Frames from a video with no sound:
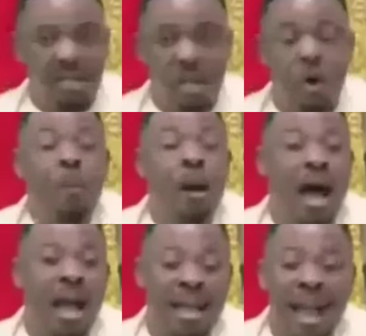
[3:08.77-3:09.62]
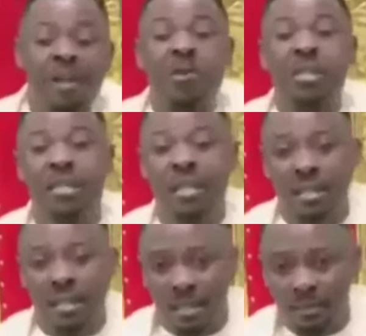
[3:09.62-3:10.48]
See, over 100
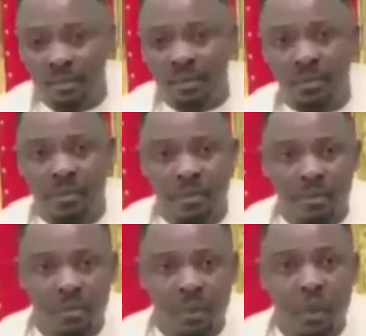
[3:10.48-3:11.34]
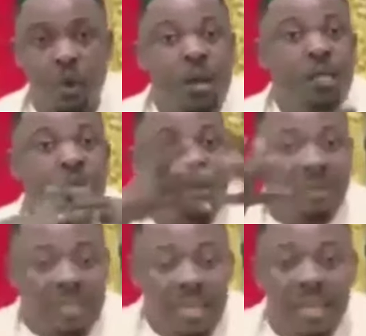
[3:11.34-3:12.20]
cents. Over
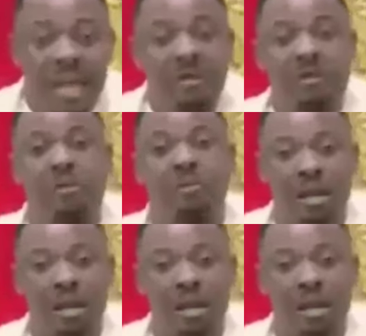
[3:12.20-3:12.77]
so seed, 100